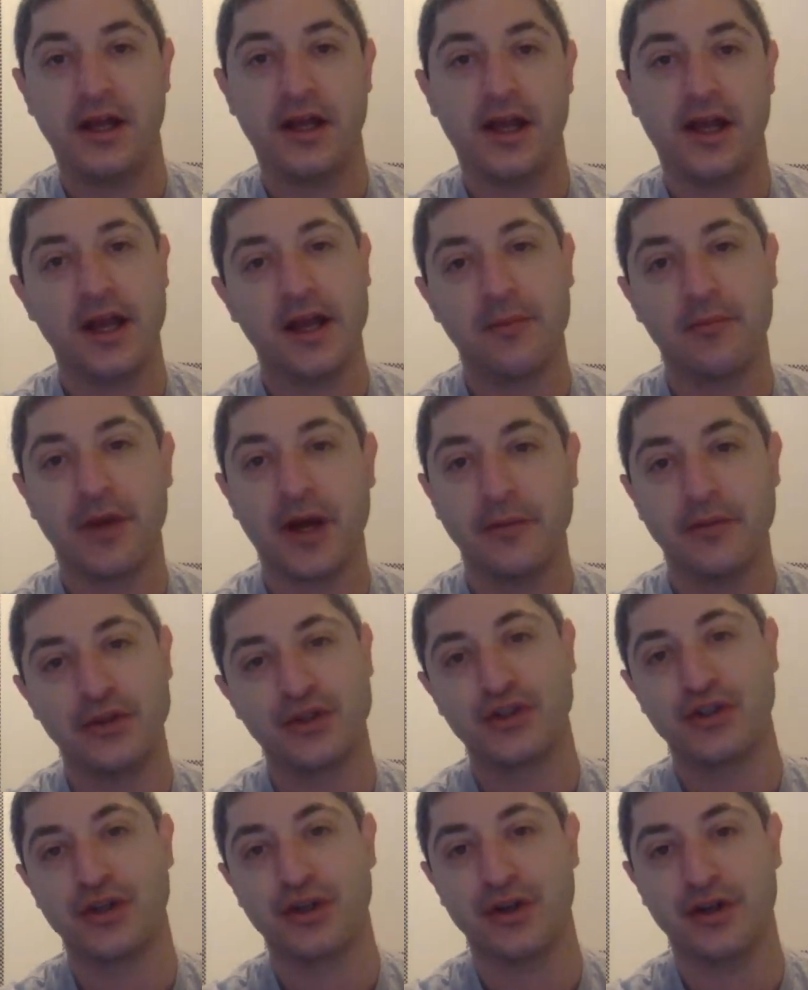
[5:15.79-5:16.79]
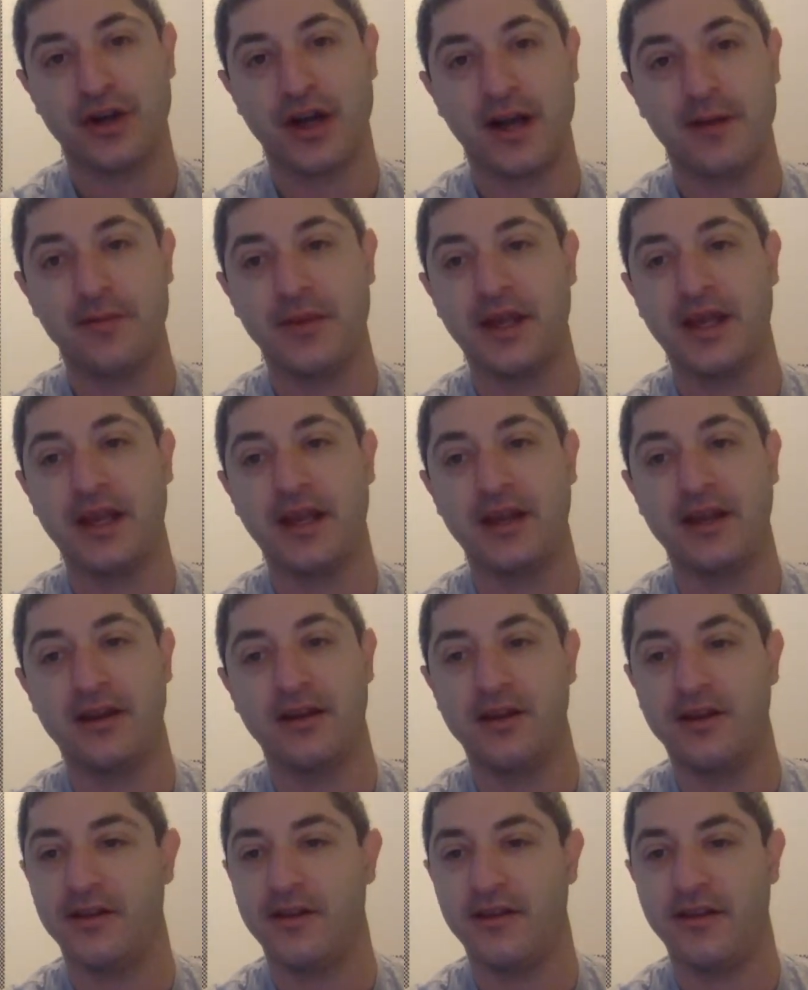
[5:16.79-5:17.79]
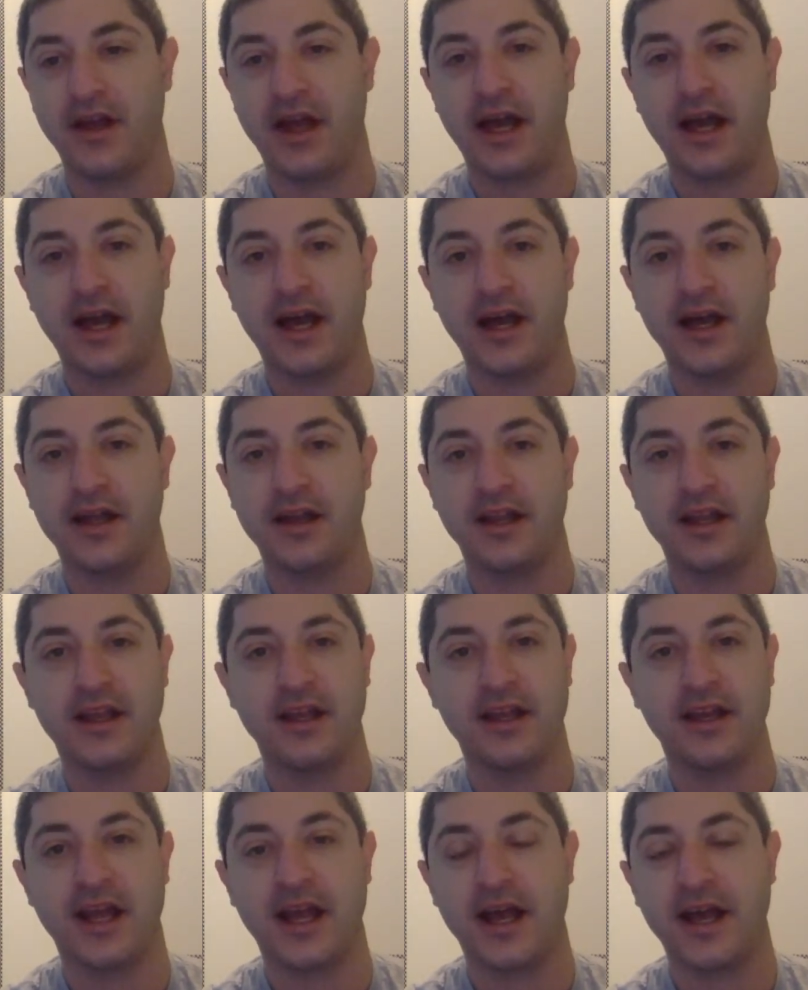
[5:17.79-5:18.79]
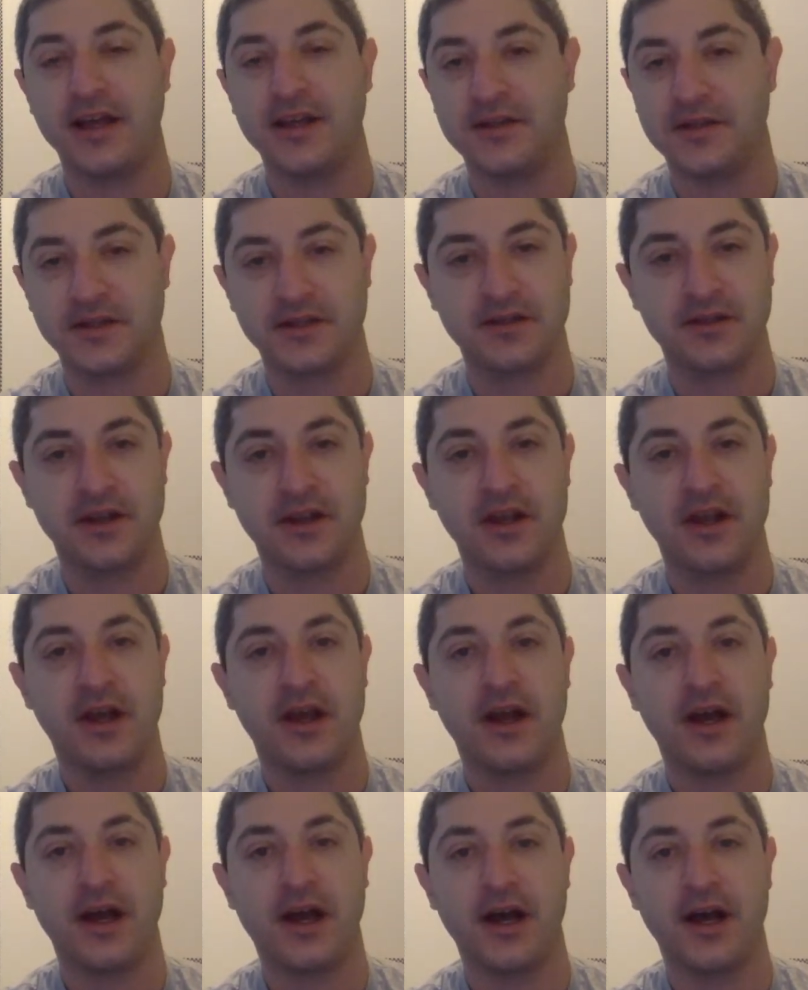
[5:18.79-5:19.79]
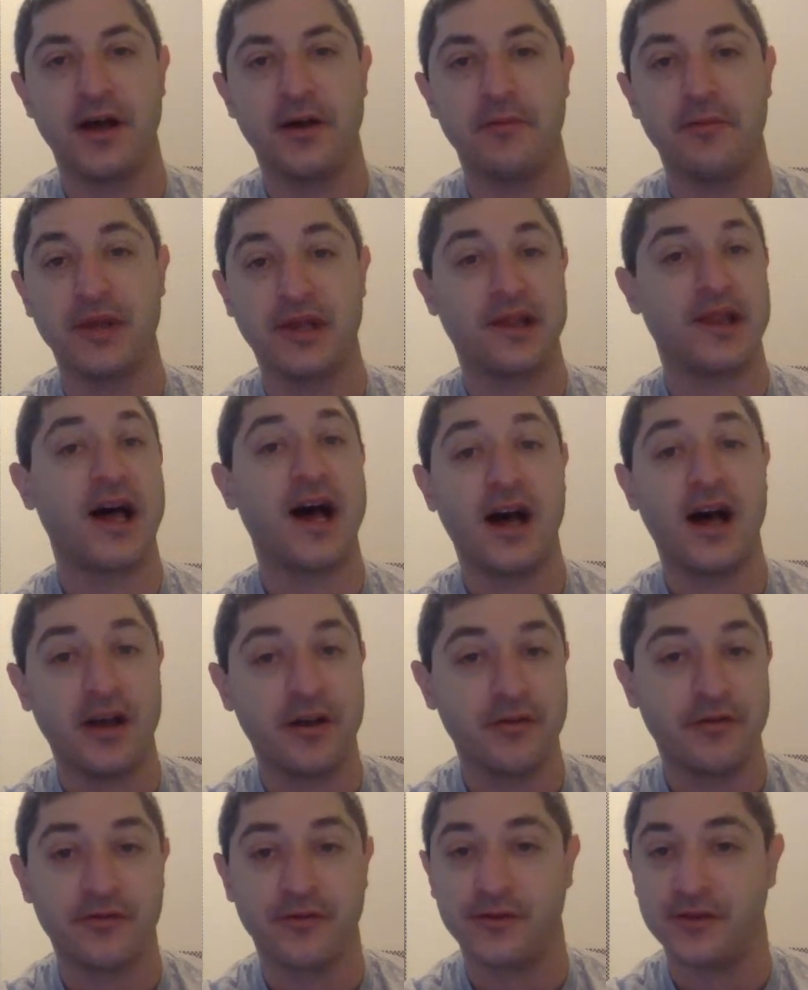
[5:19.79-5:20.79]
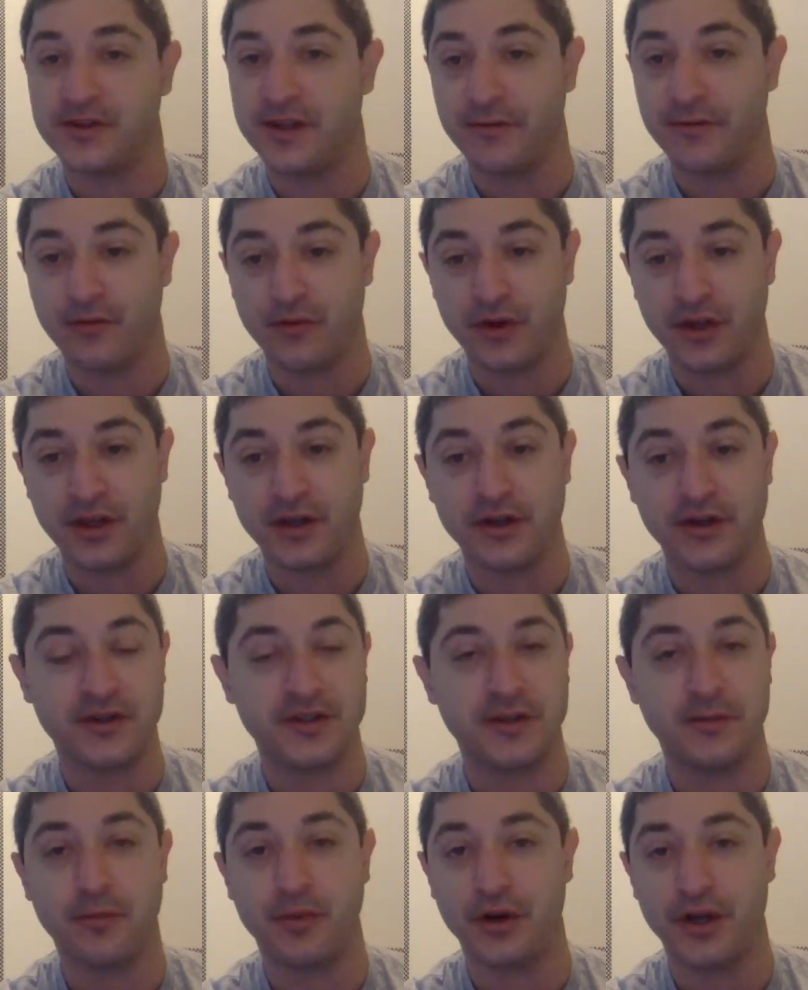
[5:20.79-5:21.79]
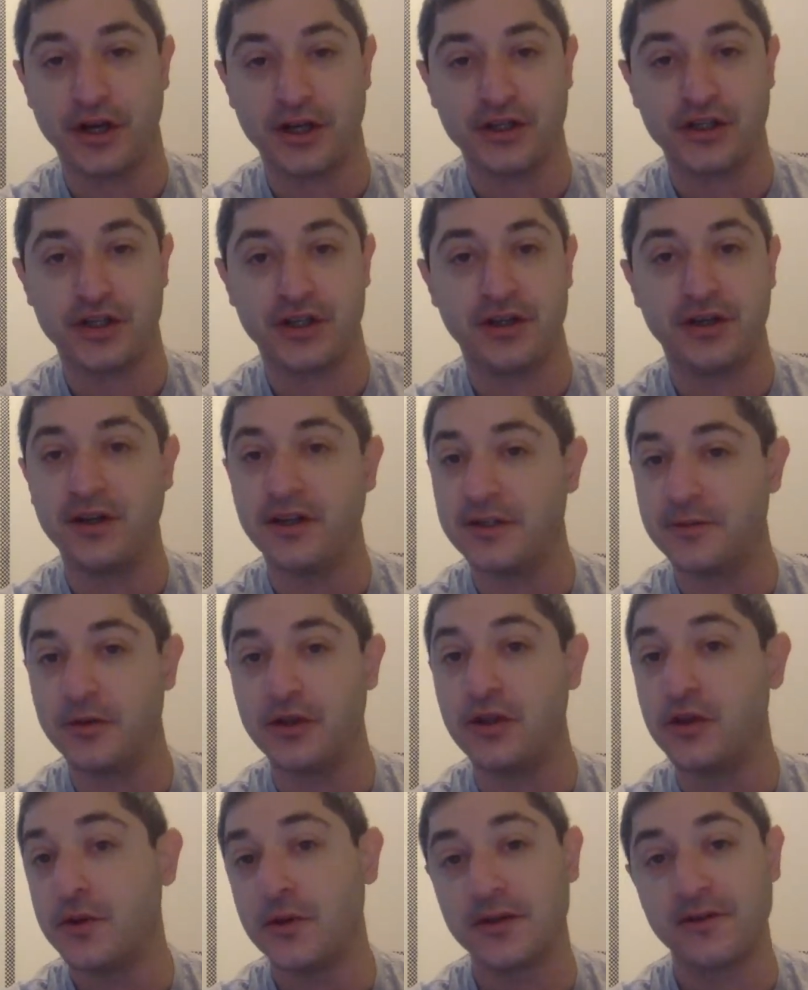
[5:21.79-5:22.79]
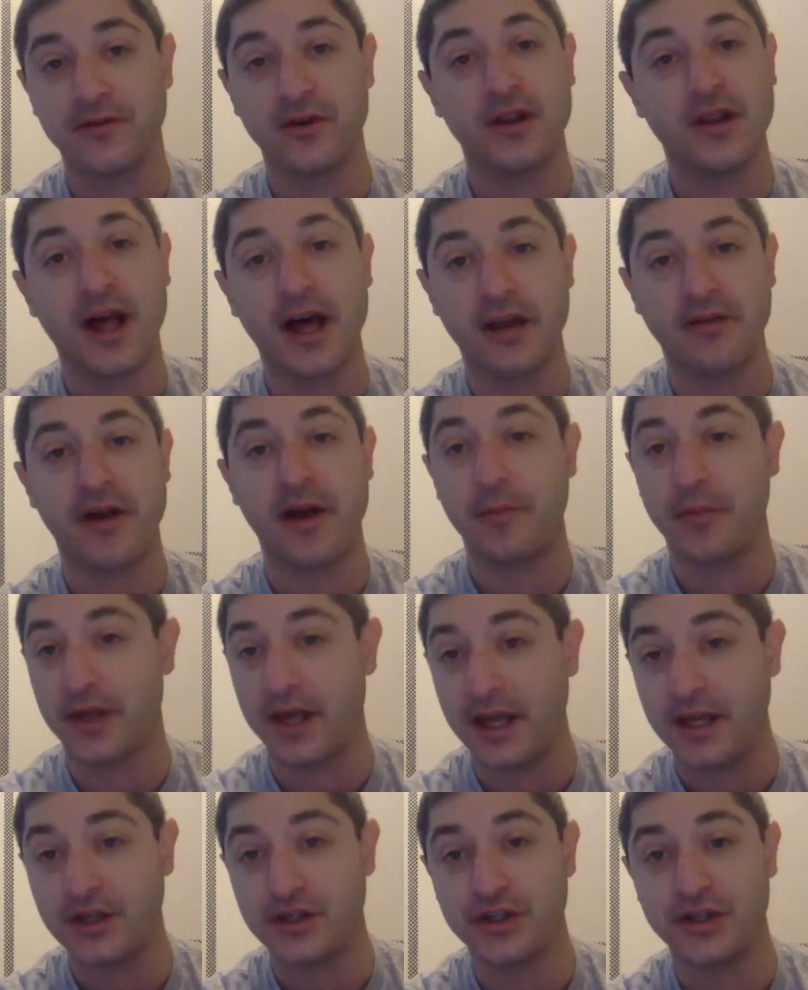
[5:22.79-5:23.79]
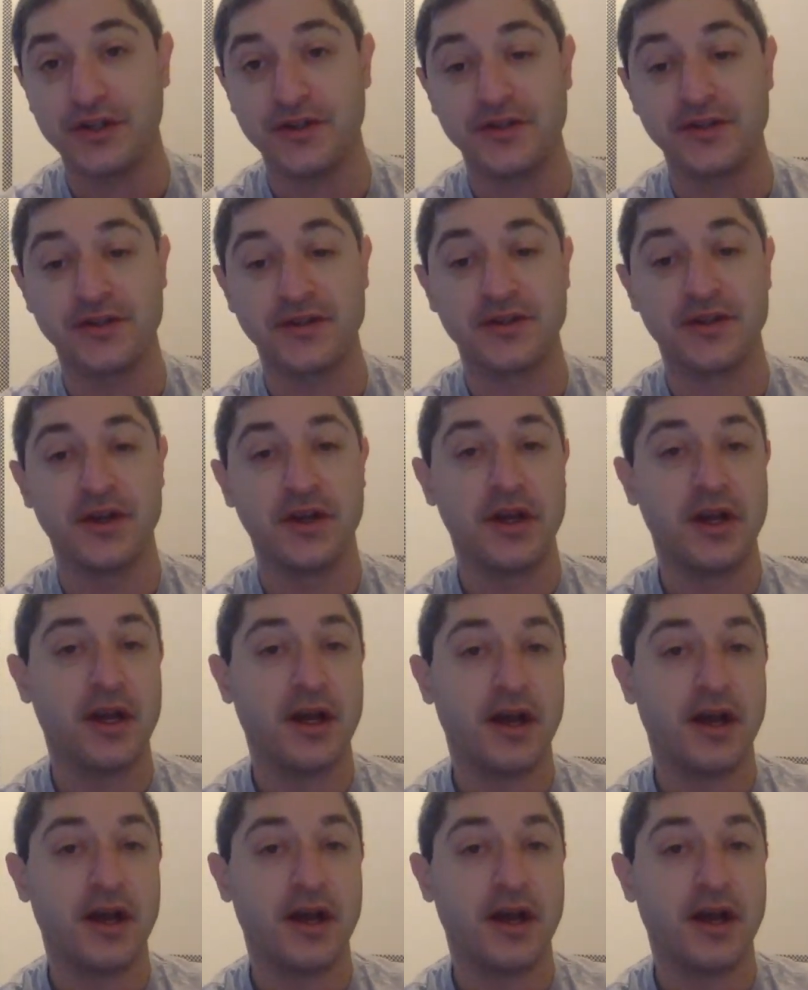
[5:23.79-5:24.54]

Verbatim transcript: And by mature, I mean that it has uh, been live for several years in production, has been used for a lot of applications,